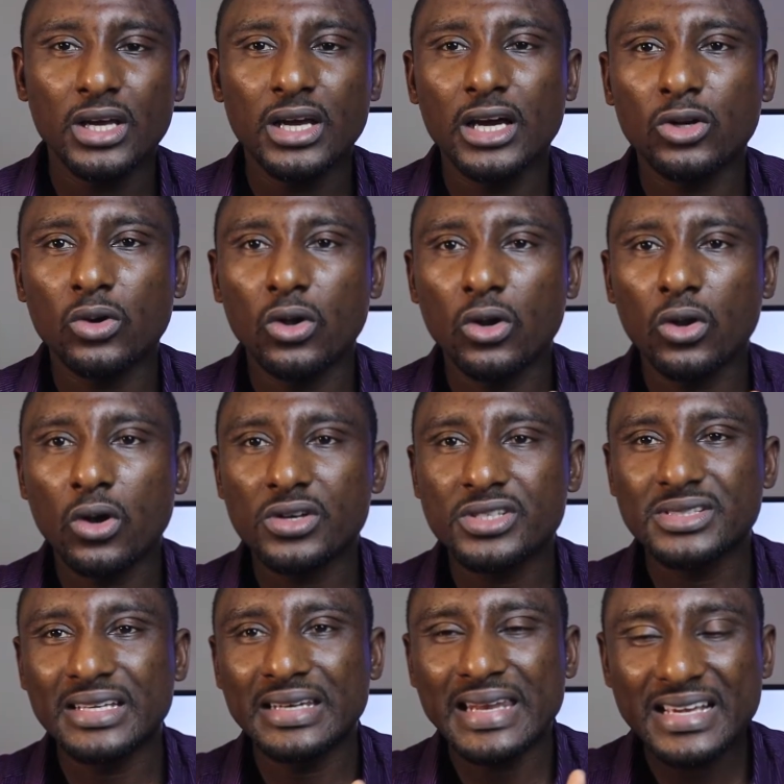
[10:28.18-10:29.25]
and unlocks
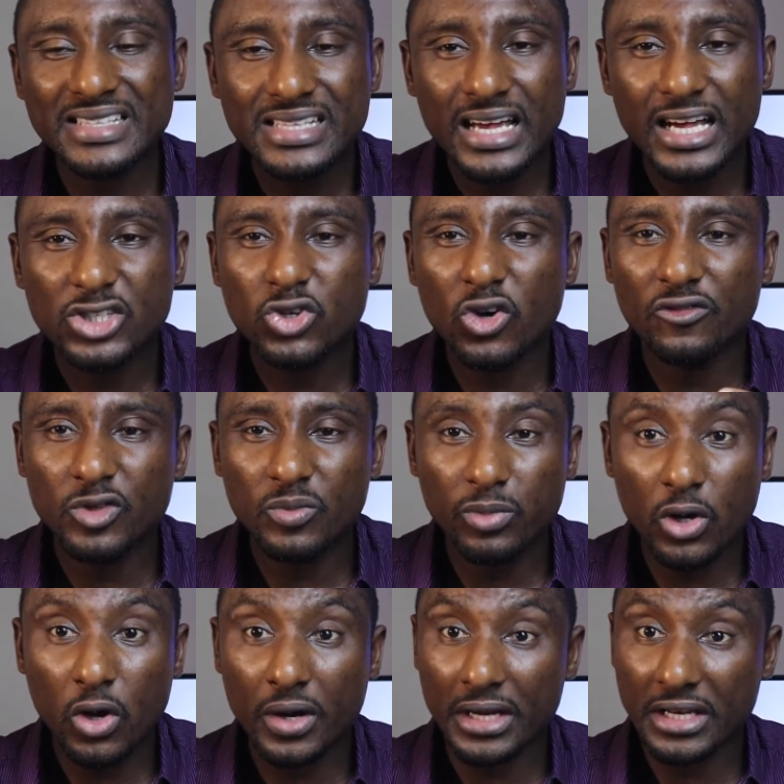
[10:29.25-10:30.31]
the next hash of the
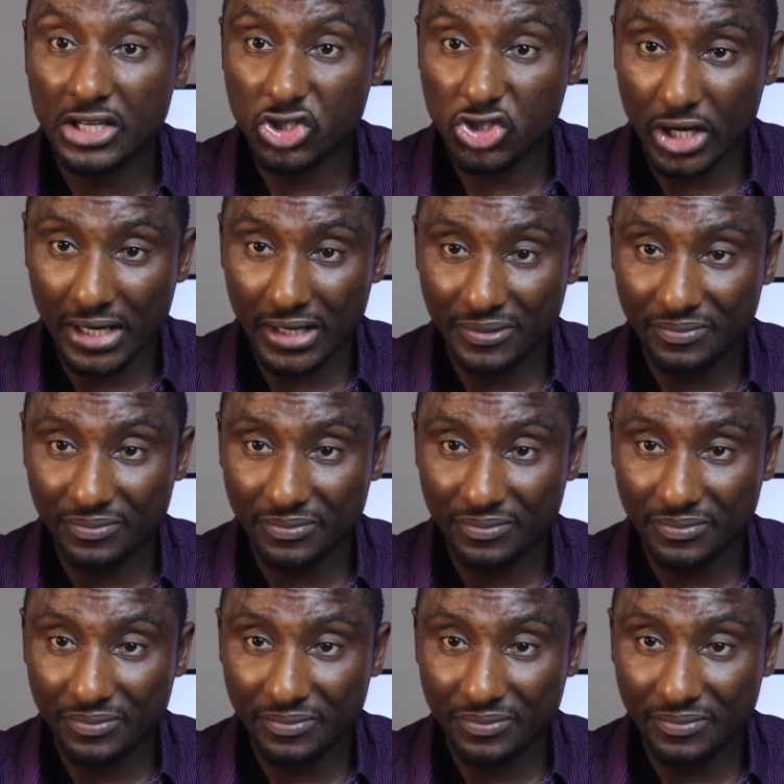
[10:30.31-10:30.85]
block in the chain.